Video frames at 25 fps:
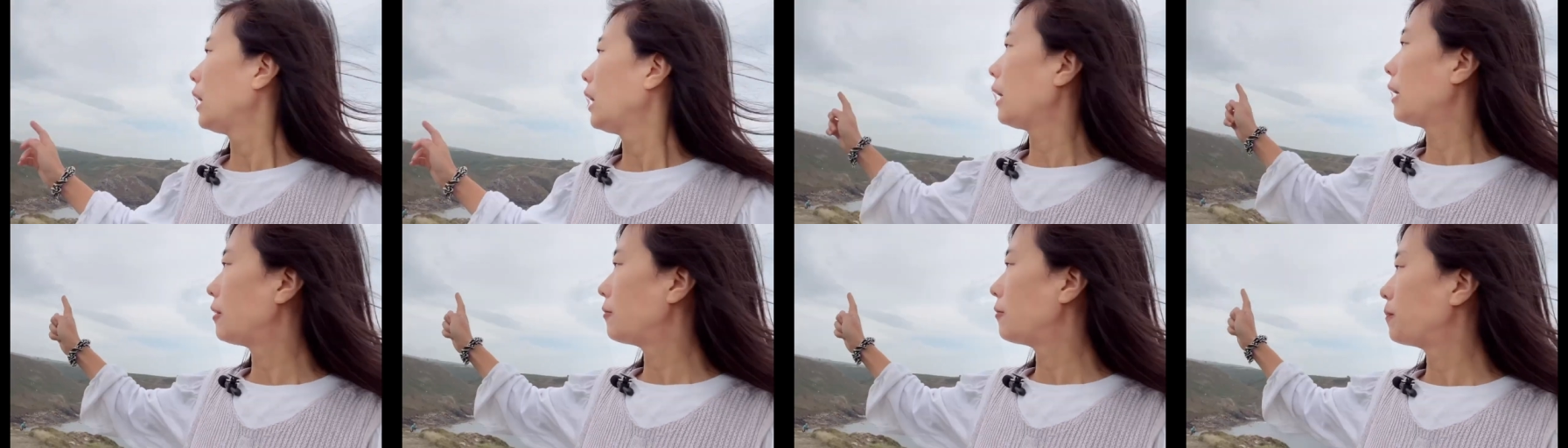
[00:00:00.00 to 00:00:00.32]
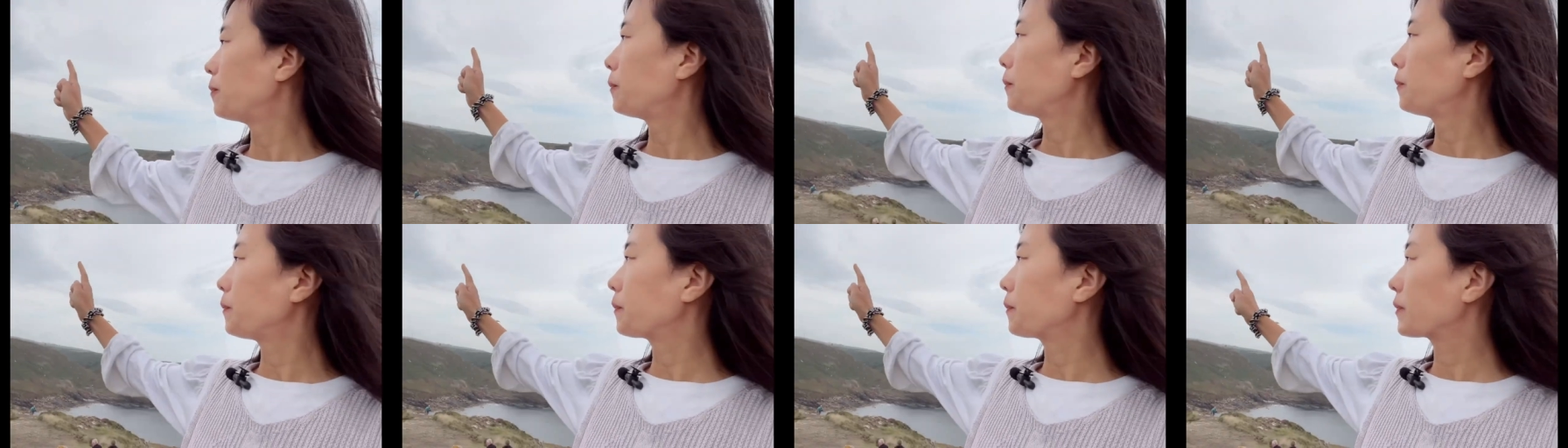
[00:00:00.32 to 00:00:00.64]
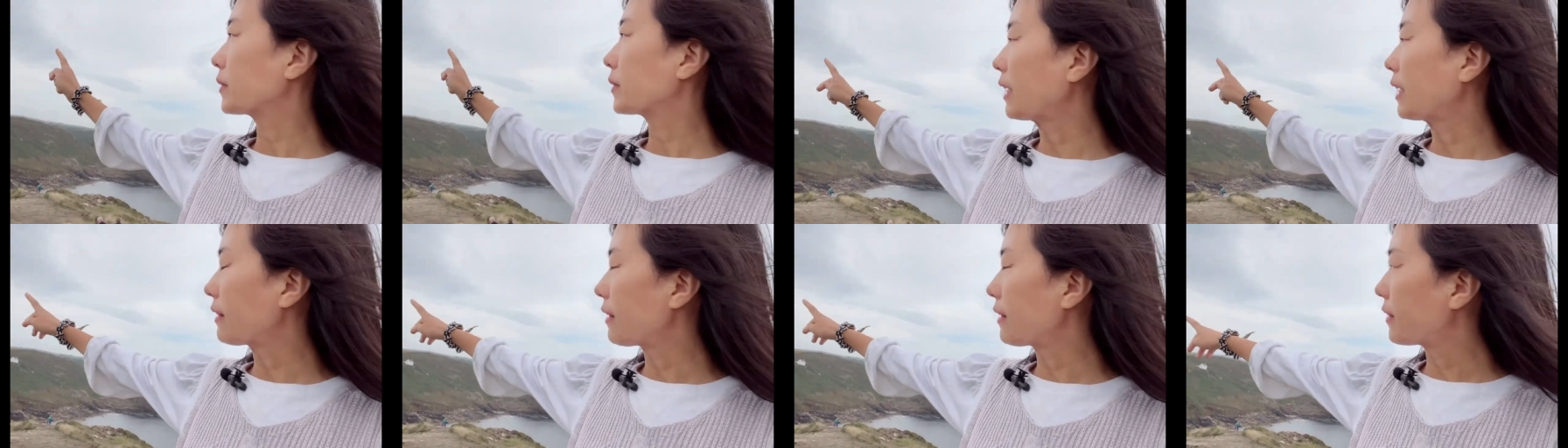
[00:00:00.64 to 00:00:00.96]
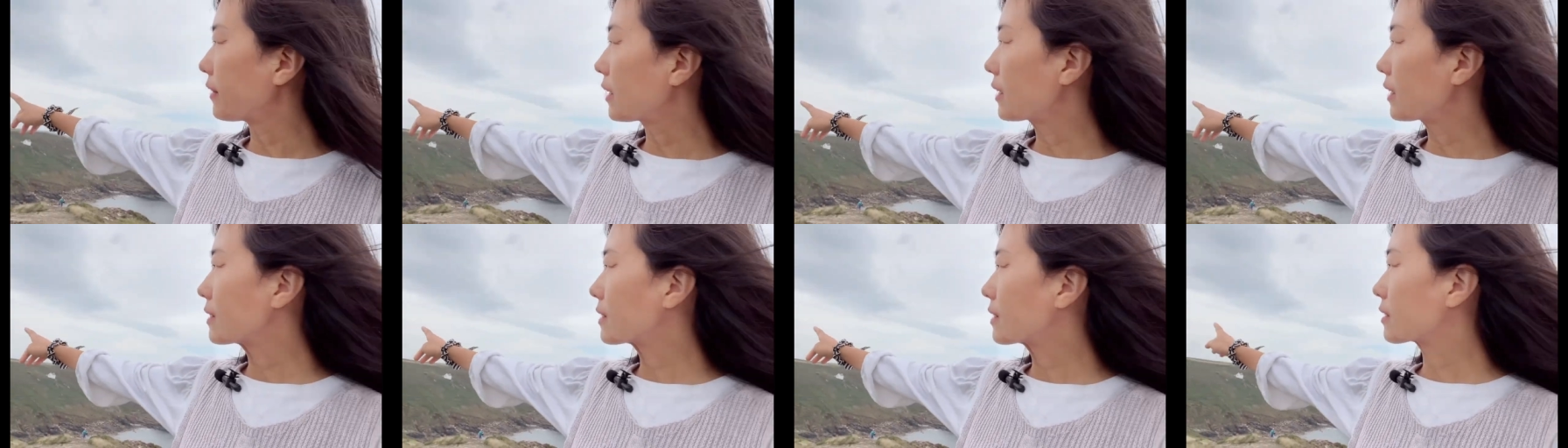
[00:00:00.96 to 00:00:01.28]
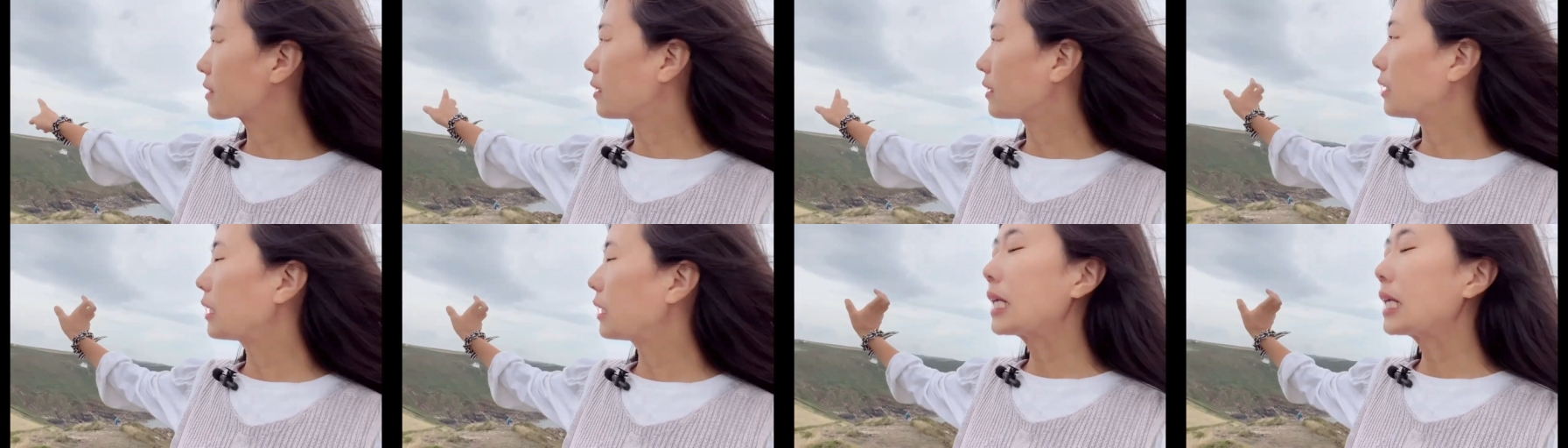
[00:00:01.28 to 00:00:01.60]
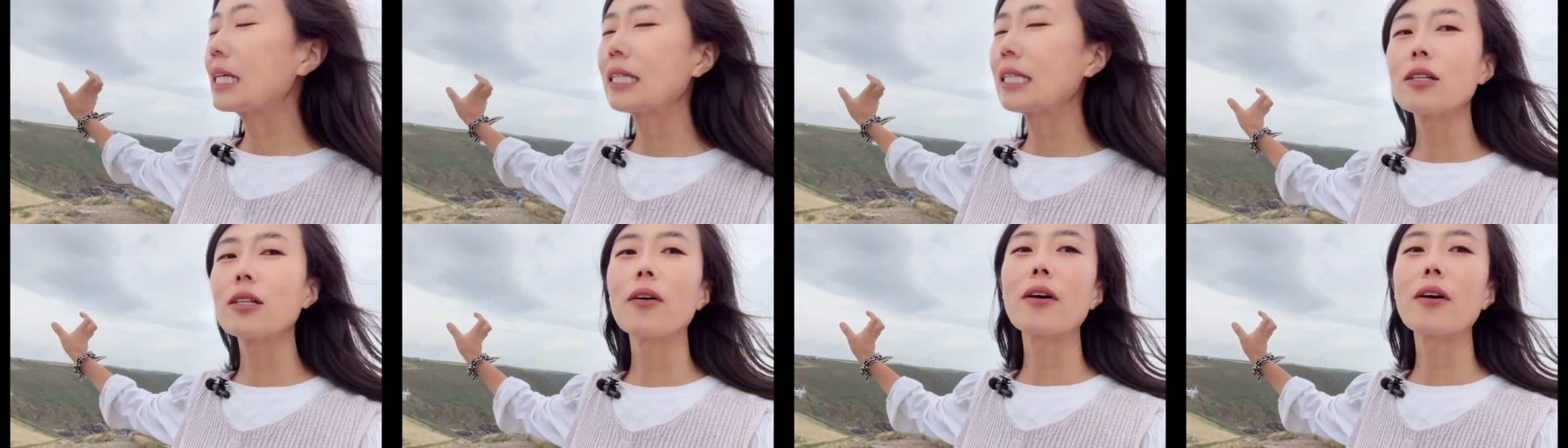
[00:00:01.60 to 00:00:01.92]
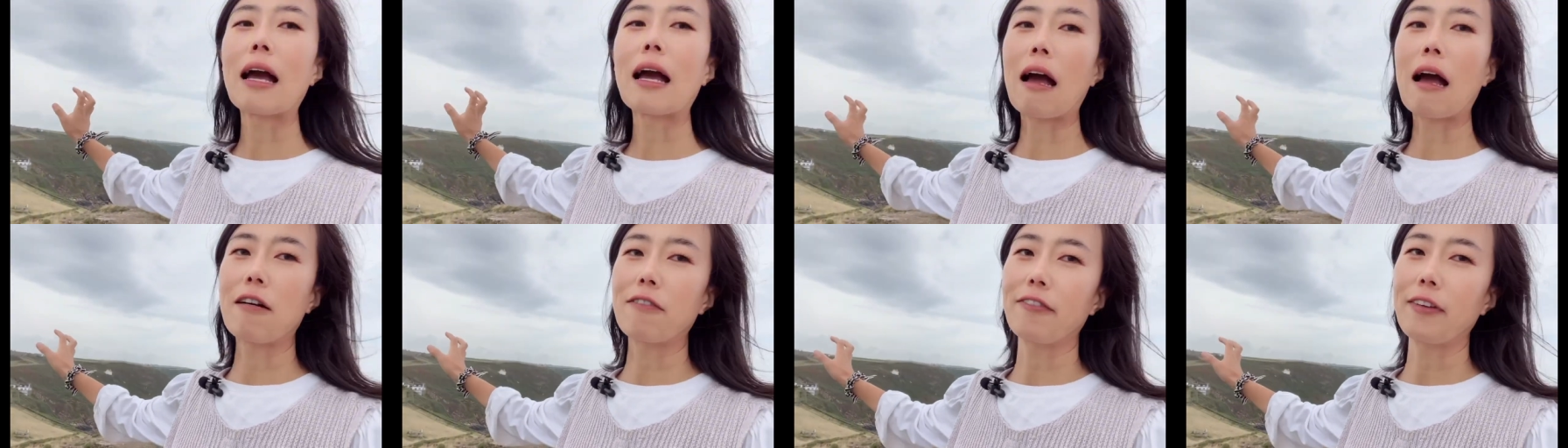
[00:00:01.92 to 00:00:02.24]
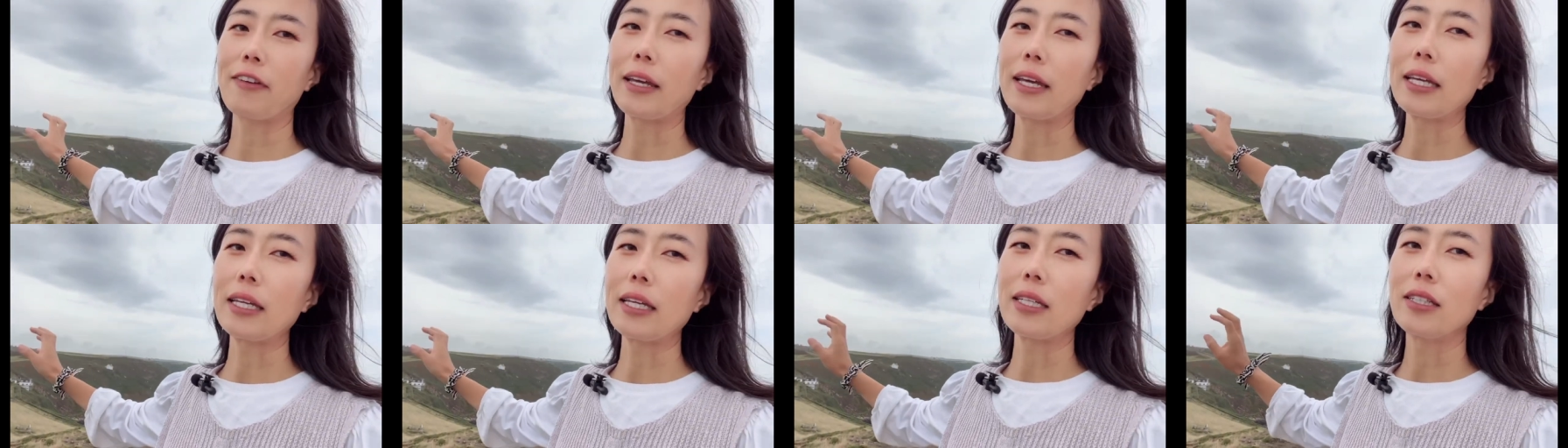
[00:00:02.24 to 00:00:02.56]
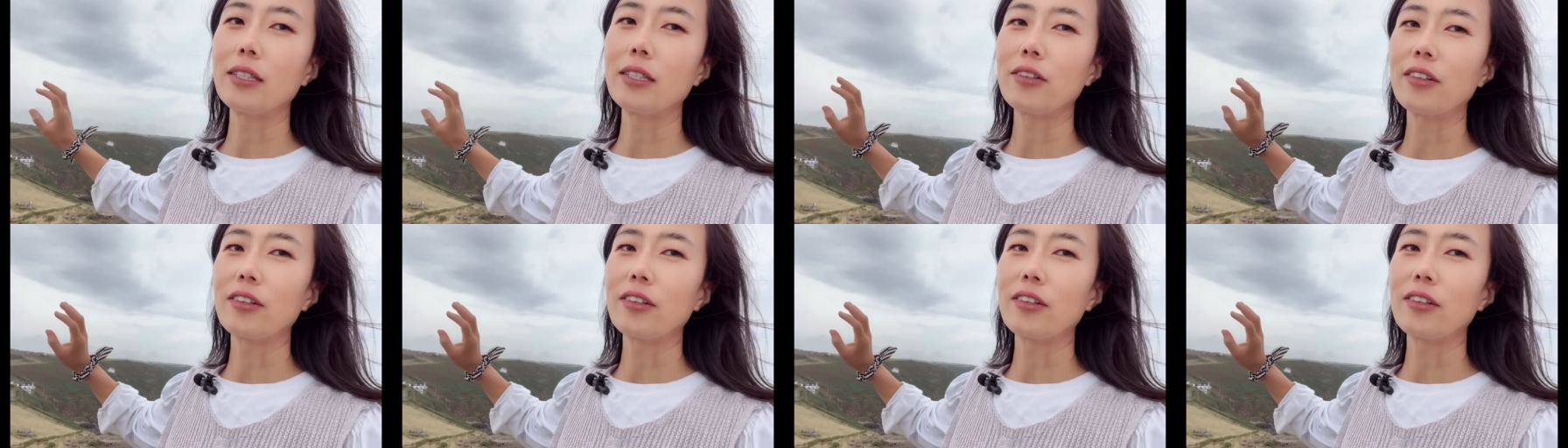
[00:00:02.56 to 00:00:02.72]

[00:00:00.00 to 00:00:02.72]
Um, and then there is a little cafe.